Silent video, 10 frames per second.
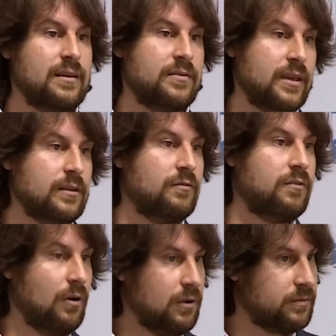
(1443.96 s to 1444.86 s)
and I think the
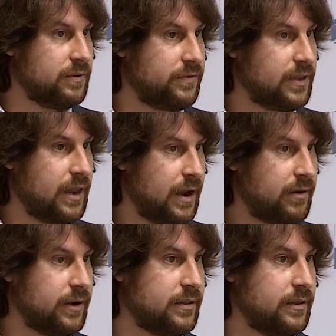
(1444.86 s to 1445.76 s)
fault with the
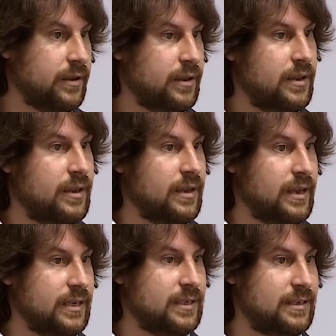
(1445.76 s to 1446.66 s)
character
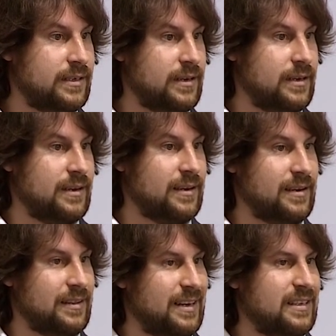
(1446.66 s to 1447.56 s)
is
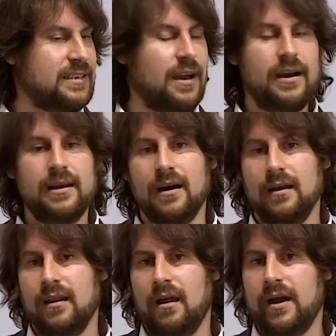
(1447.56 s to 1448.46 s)
uh, that it's highly
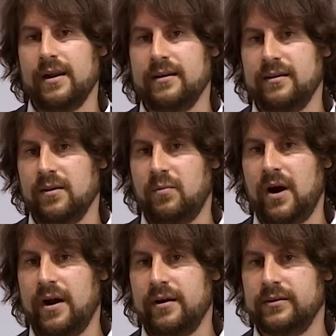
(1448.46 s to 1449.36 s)
unlikely that the
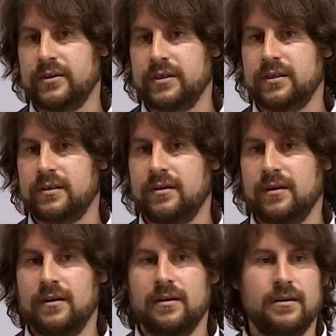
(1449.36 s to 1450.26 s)
pirate just
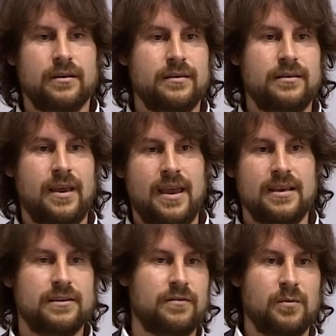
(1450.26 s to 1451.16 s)

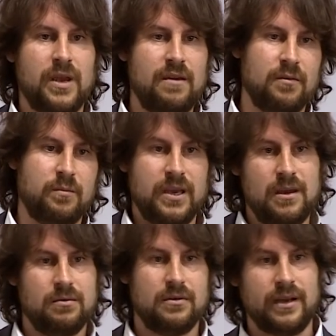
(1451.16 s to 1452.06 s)
takes from evil
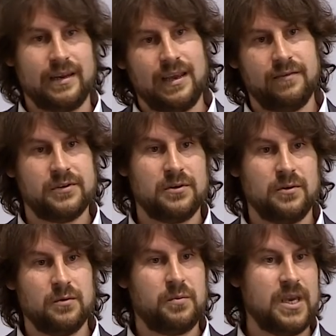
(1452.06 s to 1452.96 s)
people and gives to
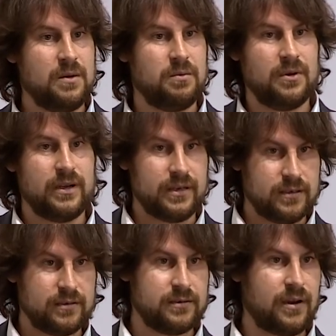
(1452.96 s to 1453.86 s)
good people, and
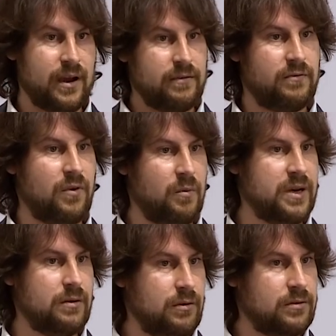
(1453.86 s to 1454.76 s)
he's this kind of
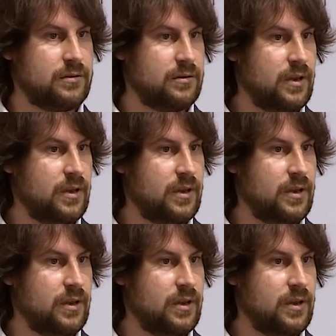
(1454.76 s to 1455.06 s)
Robin Hood